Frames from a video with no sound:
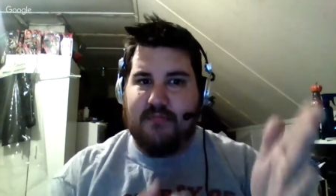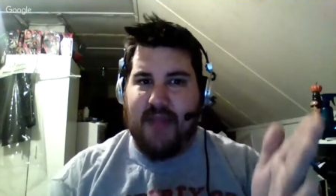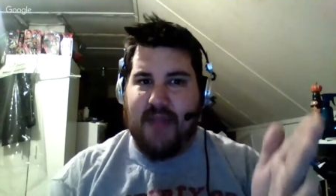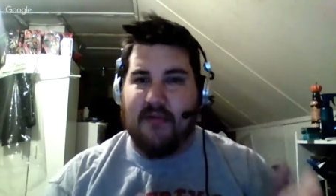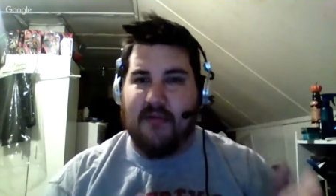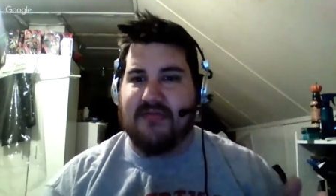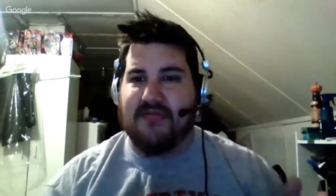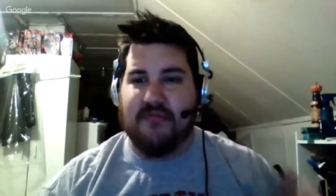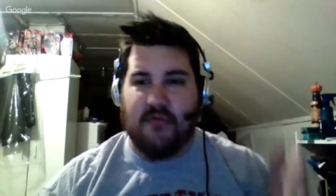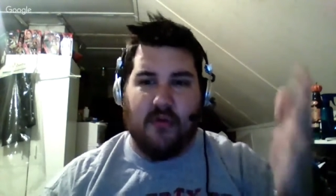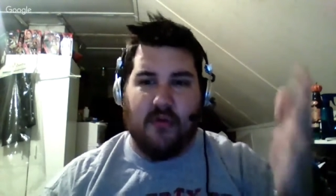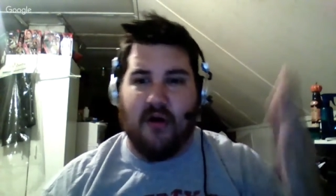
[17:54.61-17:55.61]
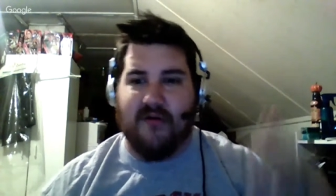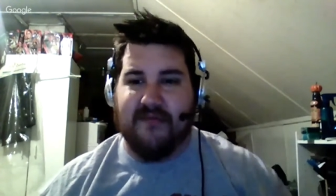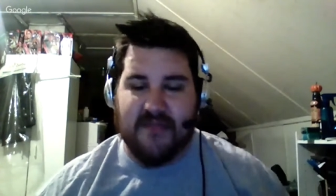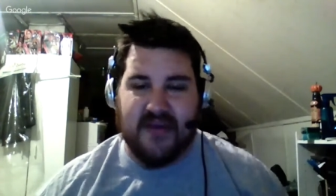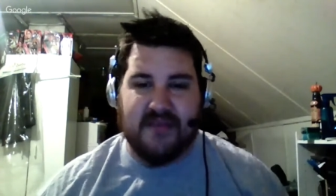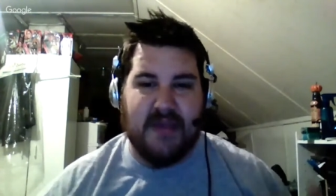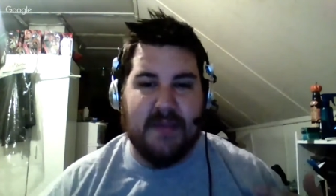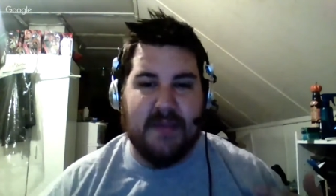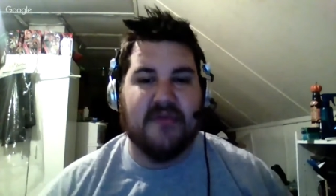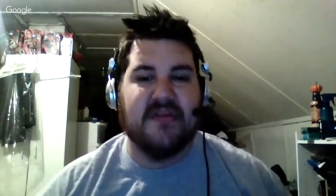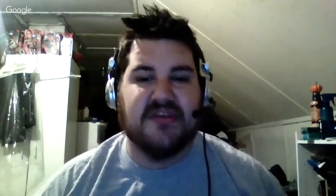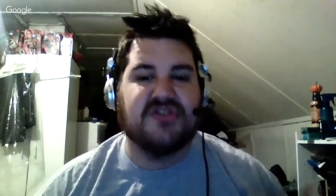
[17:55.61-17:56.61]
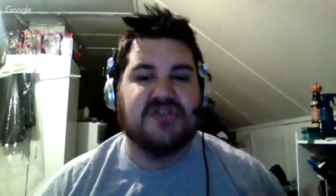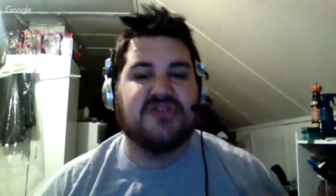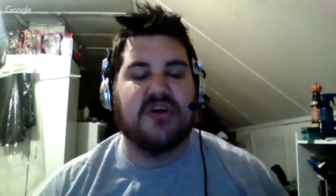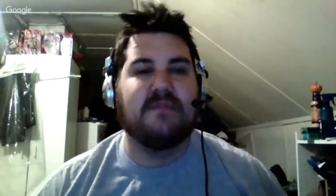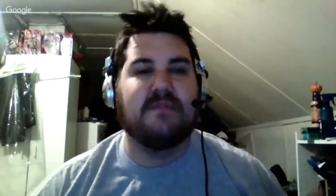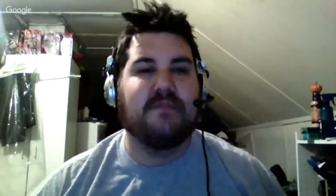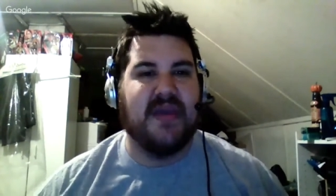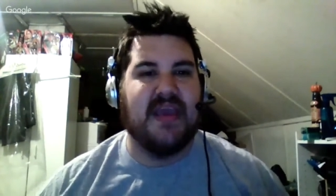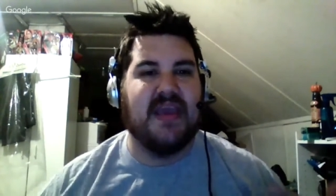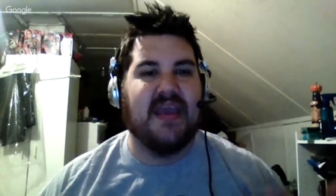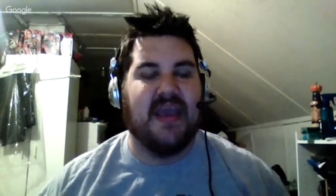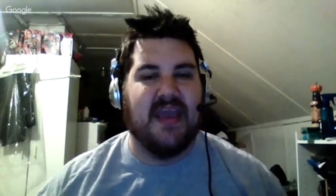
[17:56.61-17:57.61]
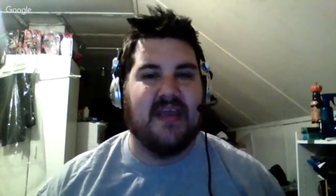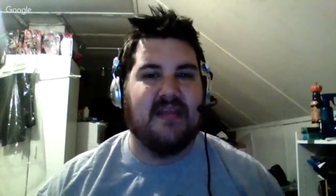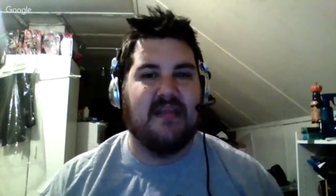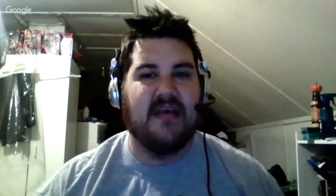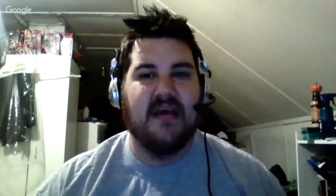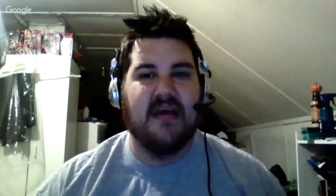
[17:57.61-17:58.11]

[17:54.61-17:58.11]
powered through all of them. Like people that should be in